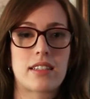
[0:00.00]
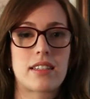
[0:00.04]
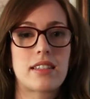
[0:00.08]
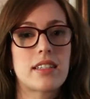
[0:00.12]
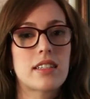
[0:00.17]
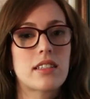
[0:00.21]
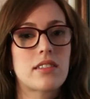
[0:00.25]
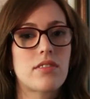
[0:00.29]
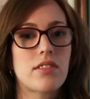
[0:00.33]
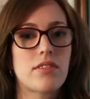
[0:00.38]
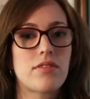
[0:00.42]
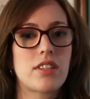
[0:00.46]

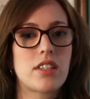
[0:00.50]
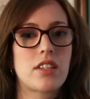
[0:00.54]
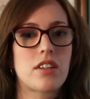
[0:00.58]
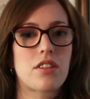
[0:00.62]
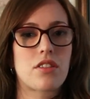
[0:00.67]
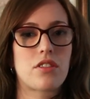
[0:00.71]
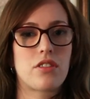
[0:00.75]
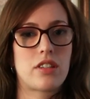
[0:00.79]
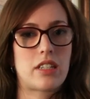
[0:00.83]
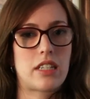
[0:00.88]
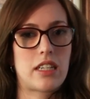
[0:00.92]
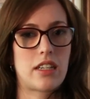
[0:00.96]
650 to
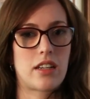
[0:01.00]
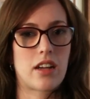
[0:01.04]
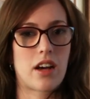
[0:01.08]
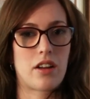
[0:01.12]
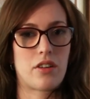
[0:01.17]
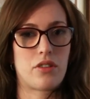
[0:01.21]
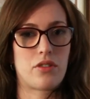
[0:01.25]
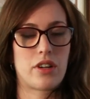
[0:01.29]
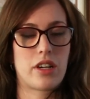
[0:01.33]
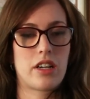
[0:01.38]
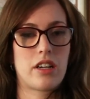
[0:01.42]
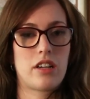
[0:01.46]

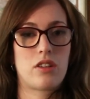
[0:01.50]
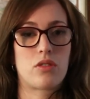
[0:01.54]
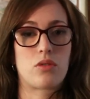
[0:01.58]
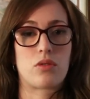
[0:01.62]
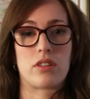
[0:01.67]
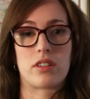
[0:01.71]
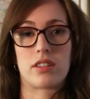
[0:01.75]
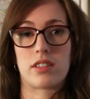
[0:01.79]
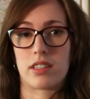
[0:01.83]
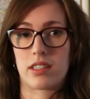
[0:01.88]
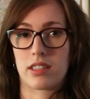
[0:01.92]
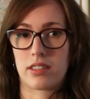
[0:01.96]
1300
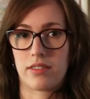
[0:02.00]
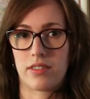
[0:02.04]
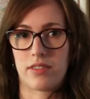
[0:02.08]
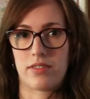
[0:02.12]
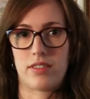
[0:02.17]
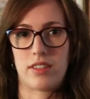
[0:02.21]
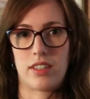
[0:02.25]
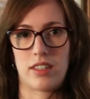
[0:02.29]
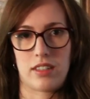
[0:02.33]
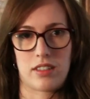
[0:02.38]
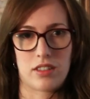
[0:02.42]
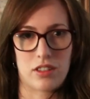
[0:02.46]
or
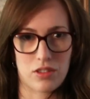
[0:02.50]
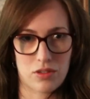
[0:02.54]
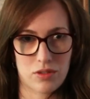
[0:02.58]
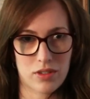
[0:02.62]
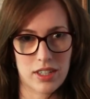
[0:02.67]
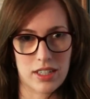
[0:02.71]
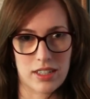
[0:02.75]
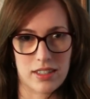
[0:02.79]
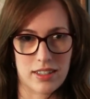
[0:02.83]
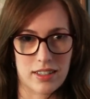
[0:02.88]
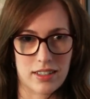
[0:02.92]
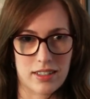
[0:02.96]
650 to
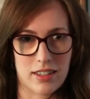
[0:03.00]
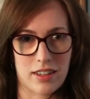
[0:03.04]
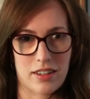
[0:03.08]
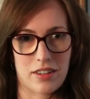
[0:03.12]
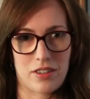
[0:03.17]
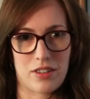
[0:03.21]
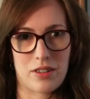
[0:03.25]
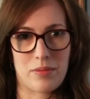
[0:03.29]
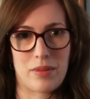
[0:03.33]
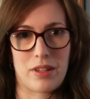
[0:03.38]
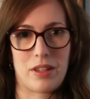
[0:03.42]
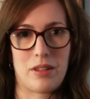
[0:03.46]

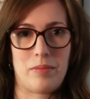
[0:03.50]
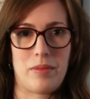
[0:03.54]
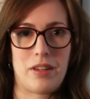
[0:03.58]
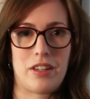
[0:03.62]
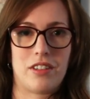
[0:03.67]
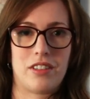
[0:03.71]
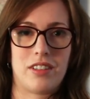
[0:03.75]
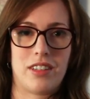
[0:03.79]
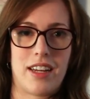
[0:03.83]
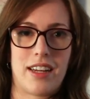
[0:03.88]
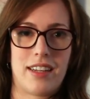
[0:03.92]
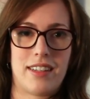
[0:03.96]
2600
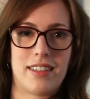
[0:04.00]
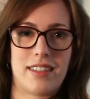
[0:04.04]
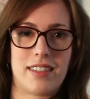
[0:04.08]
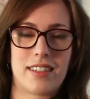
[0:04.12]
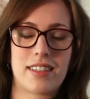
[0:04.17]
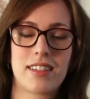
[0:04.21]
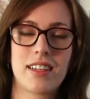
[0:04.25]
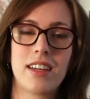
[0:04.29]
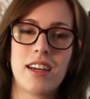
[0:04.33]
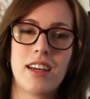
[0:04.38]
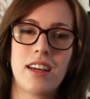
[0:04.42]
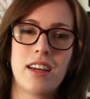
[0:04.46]
millimeter
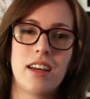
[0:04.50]
lens.